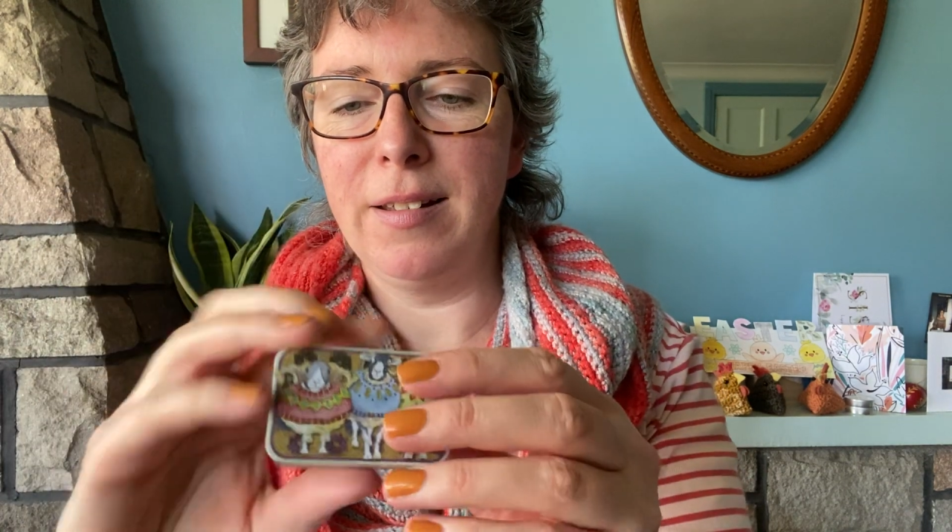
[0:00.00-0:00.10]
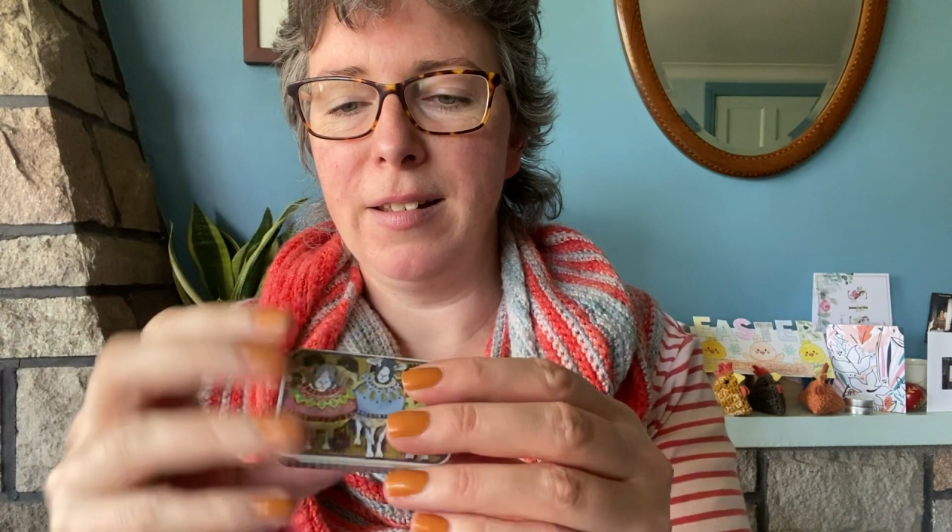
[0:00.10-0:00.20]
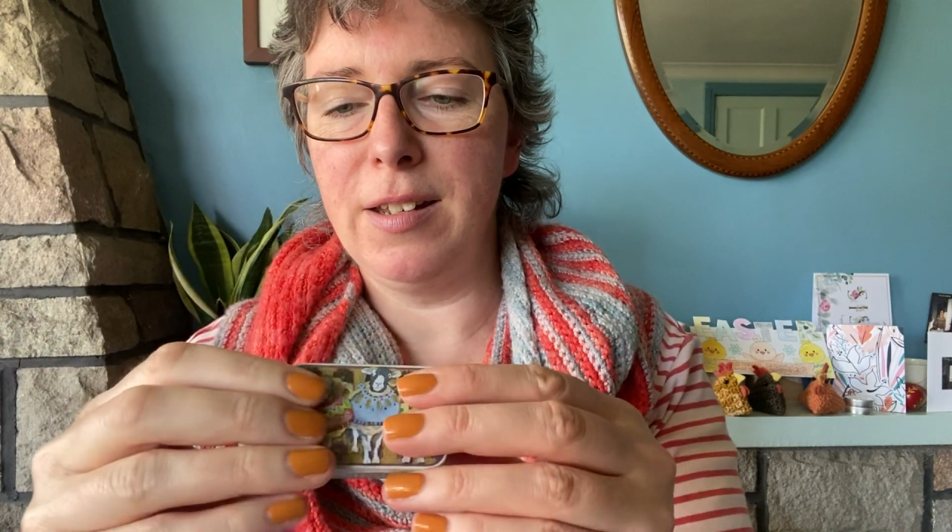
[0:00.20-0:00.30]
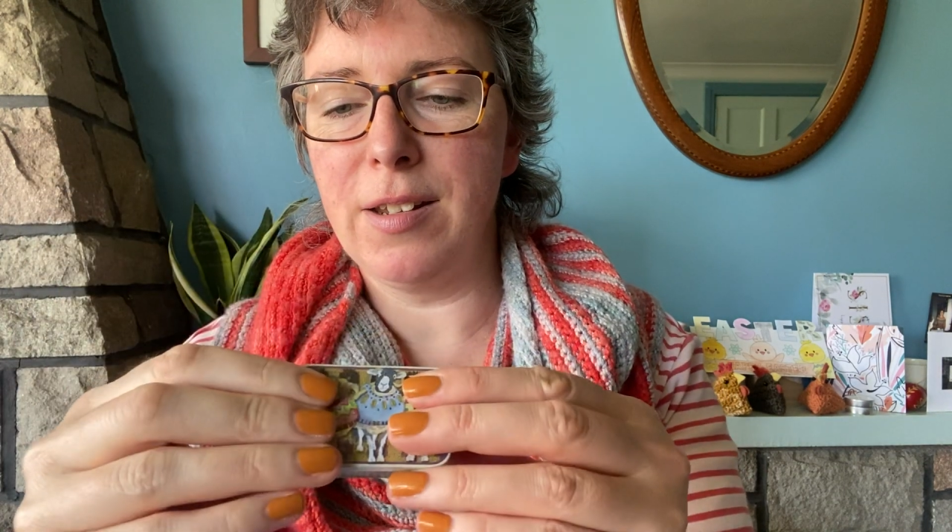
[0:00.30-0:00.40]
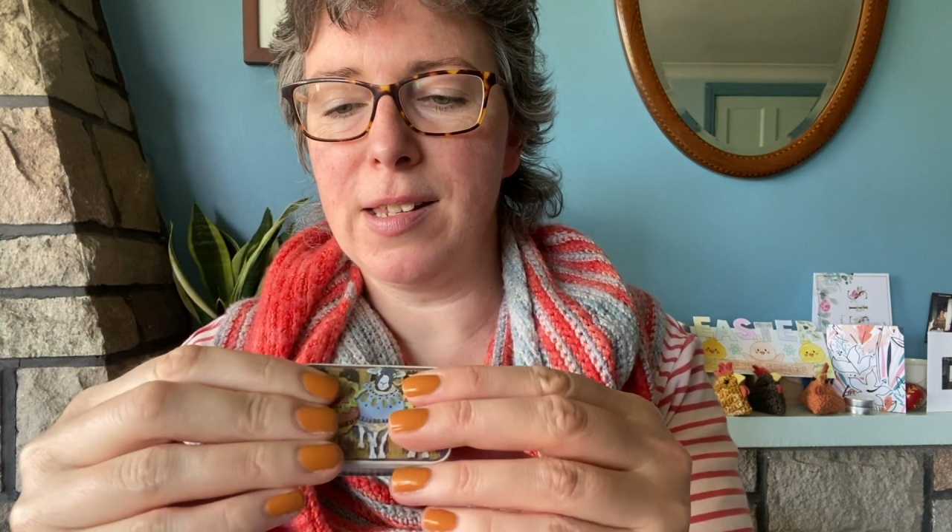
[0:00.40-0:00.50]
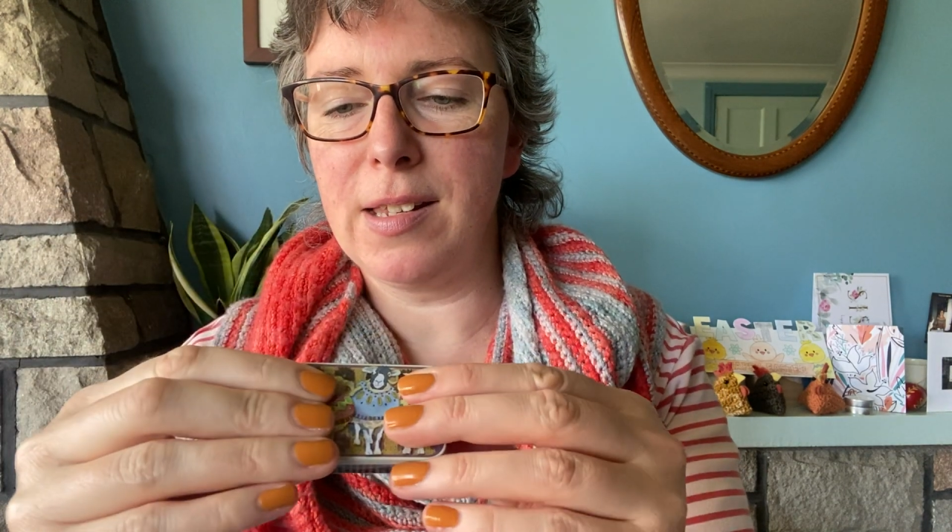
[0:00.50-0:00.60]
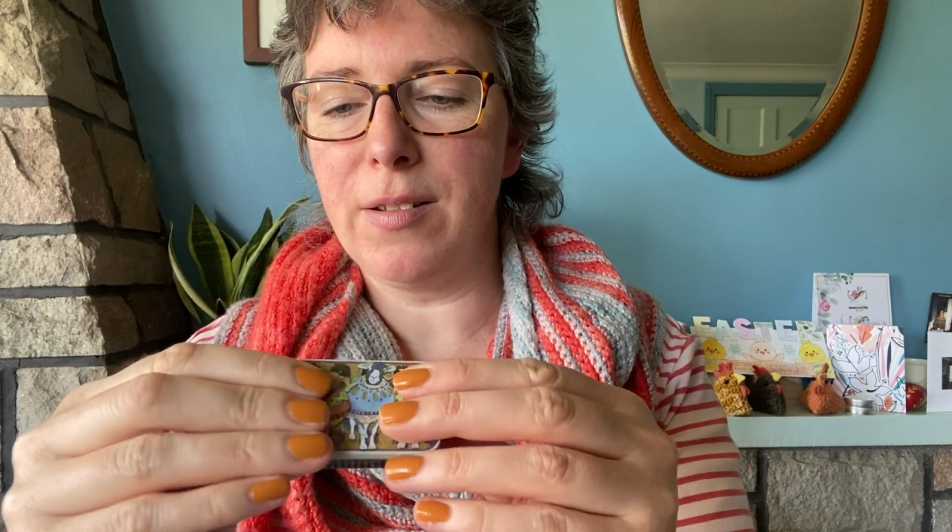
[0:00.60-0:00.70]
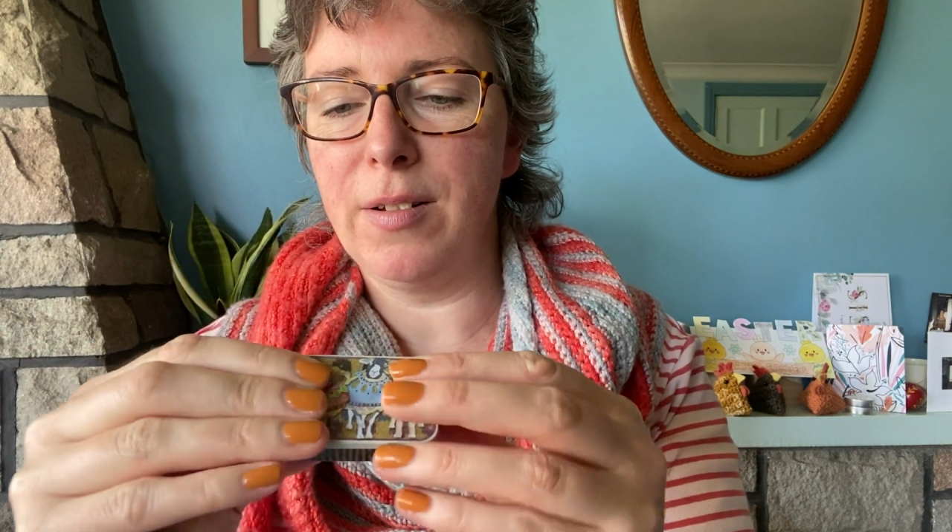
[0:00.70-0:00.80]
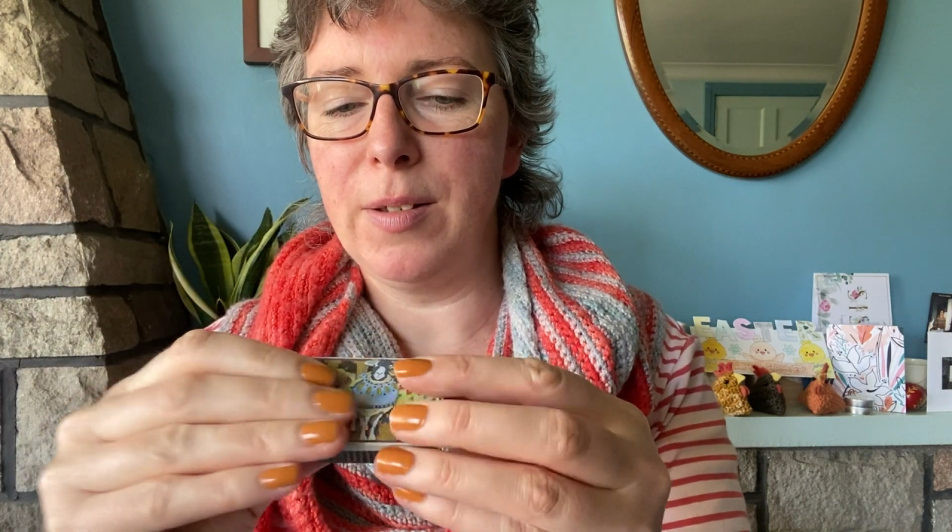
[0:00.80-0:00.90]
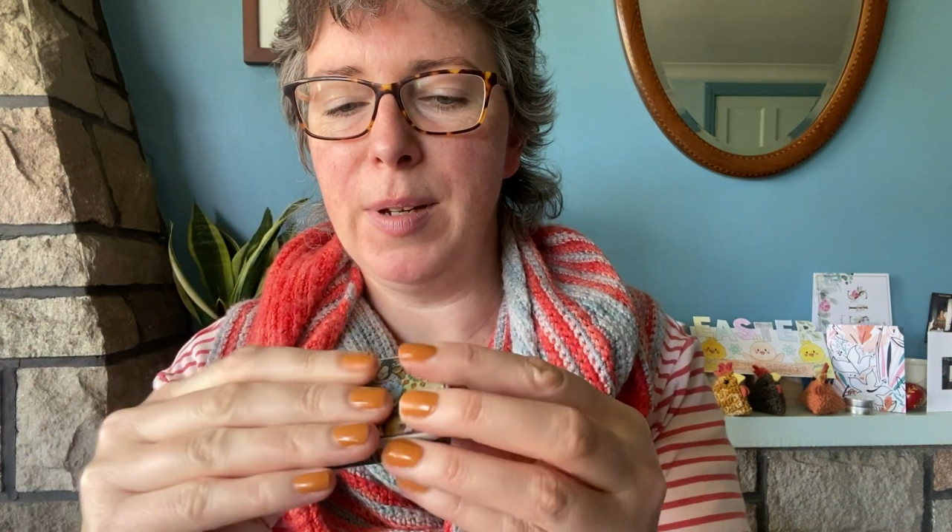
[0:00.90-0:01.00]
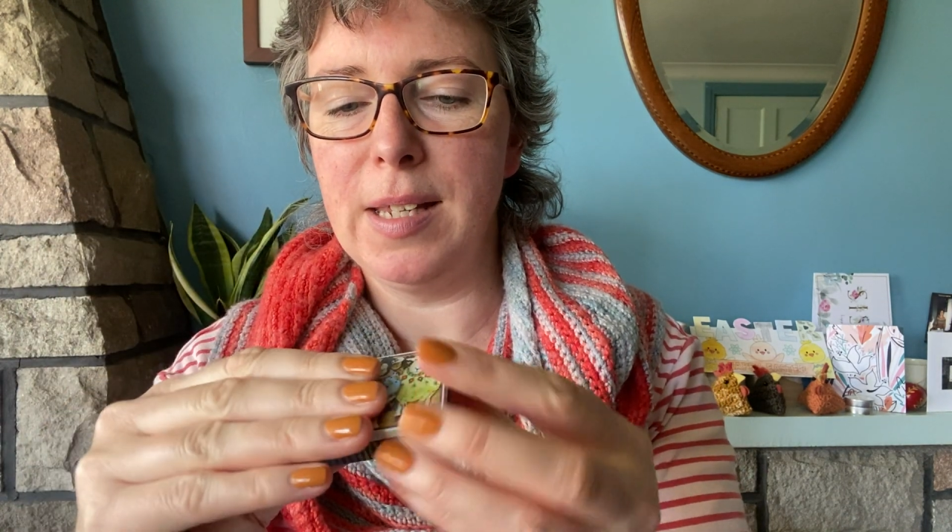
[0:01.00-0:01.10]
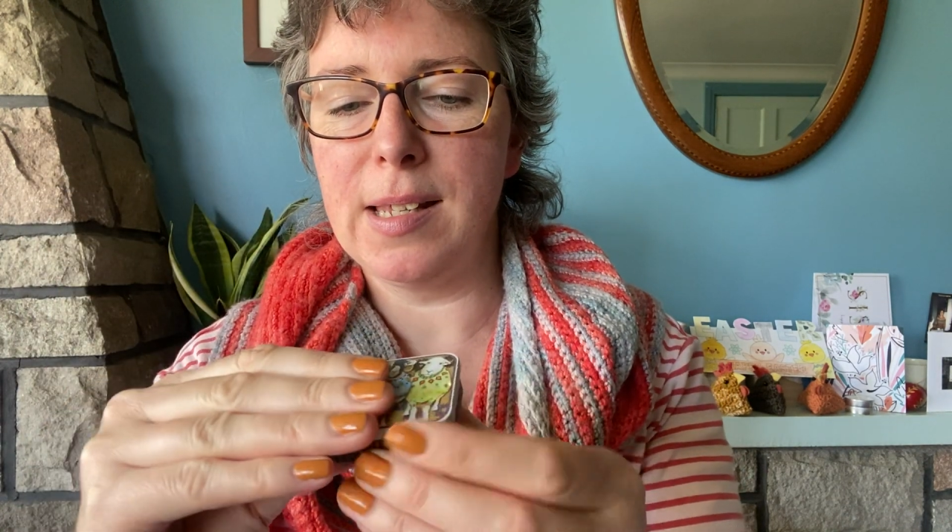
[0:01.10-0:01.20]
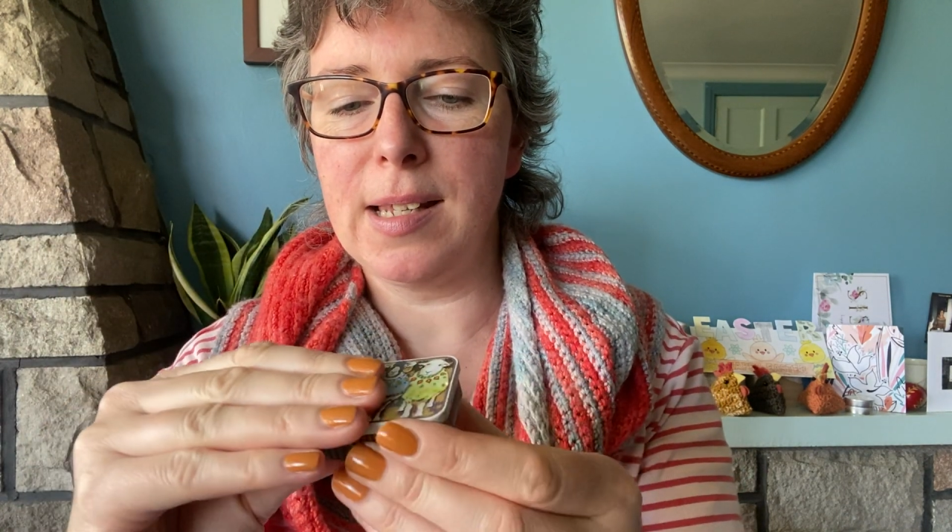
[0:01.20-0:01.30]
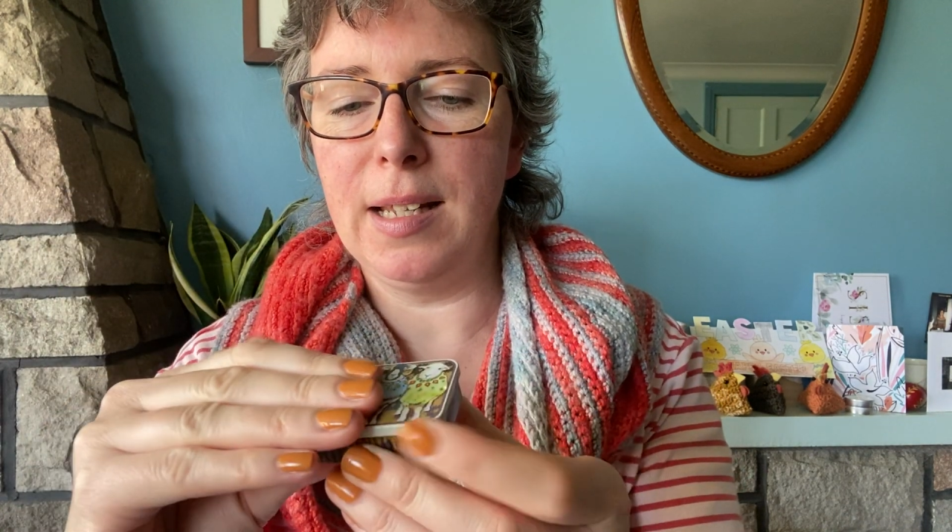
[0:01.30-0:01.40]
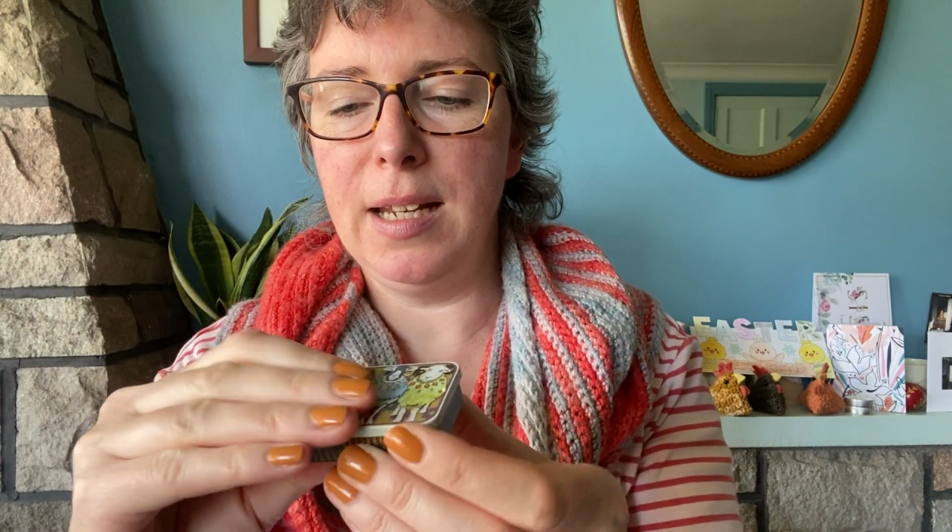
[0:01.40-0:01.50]
It just got a wee
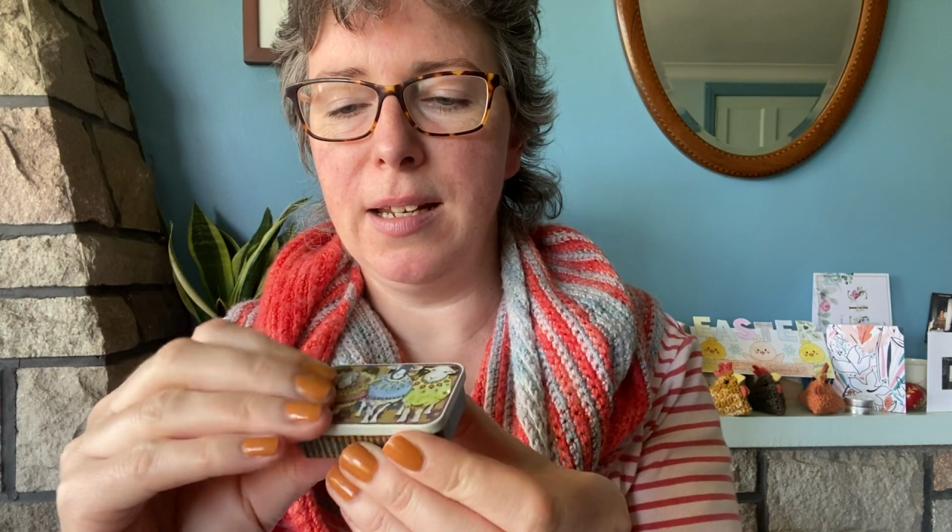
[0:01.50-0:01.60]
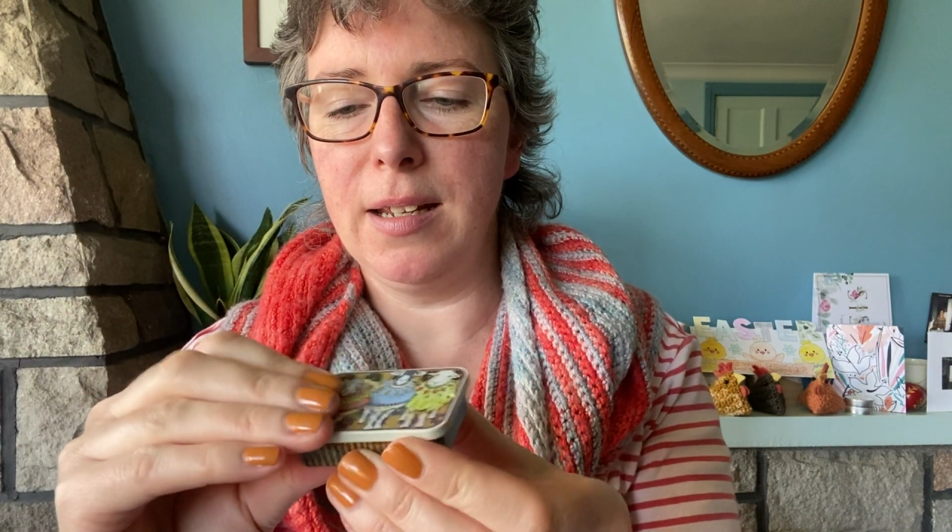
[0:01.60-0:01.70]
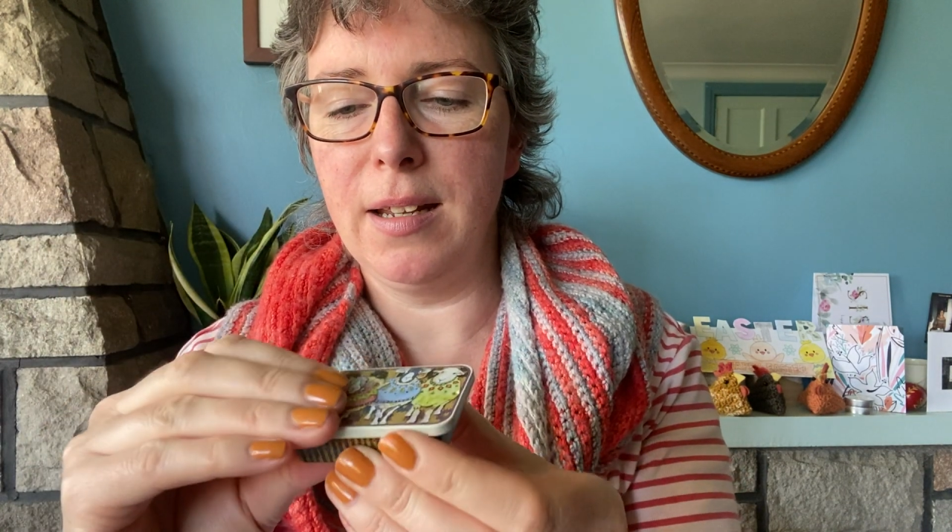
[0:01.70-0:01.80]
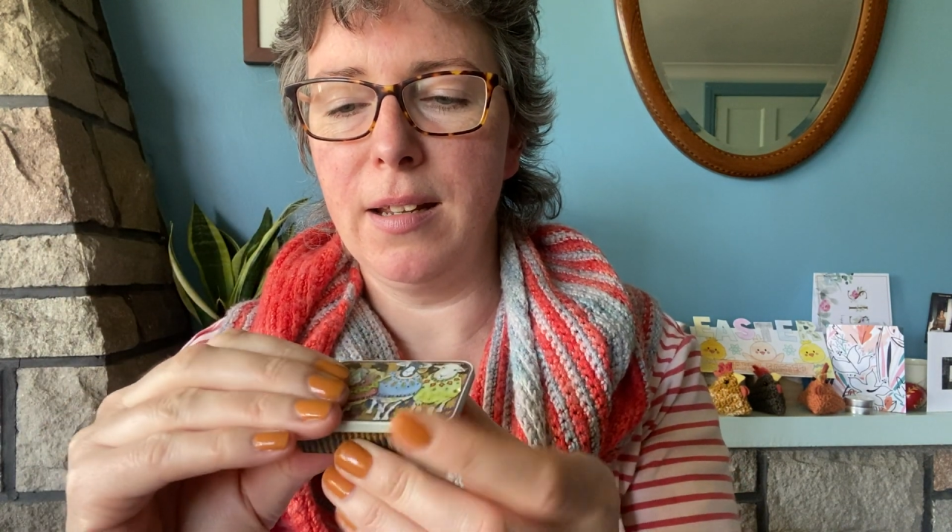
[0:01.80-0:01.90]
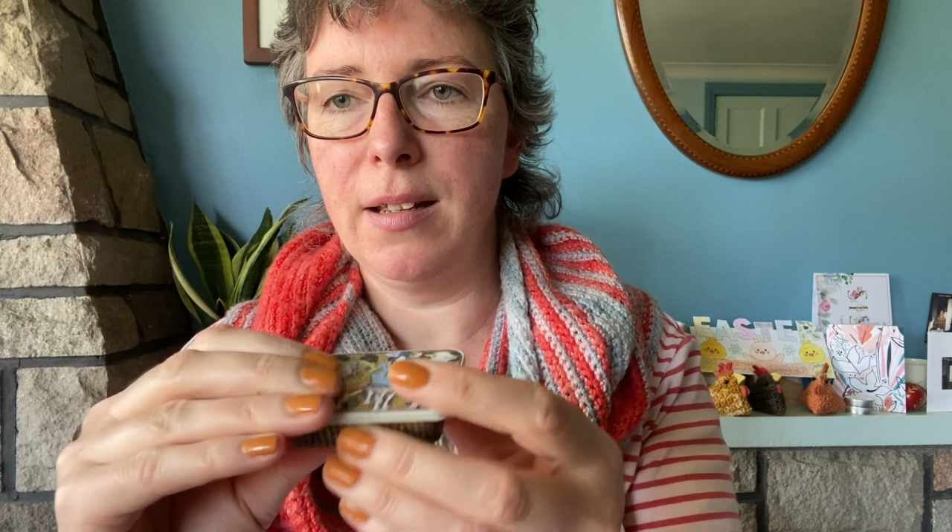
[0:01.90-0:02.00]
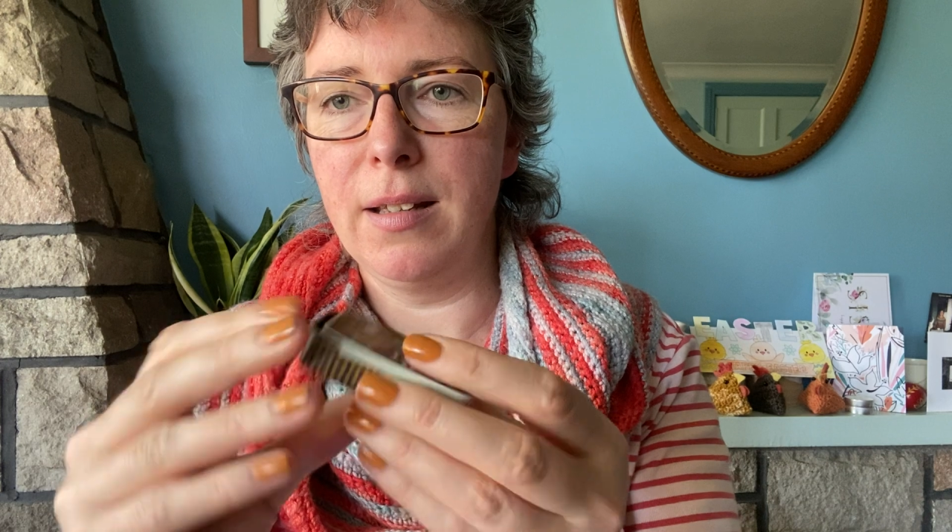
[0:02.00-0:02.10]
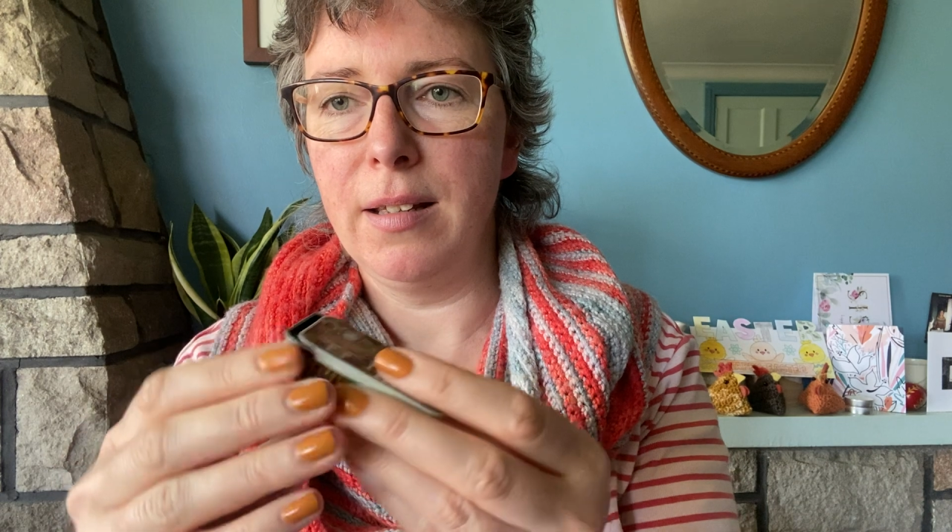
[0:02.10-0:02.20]
sliding,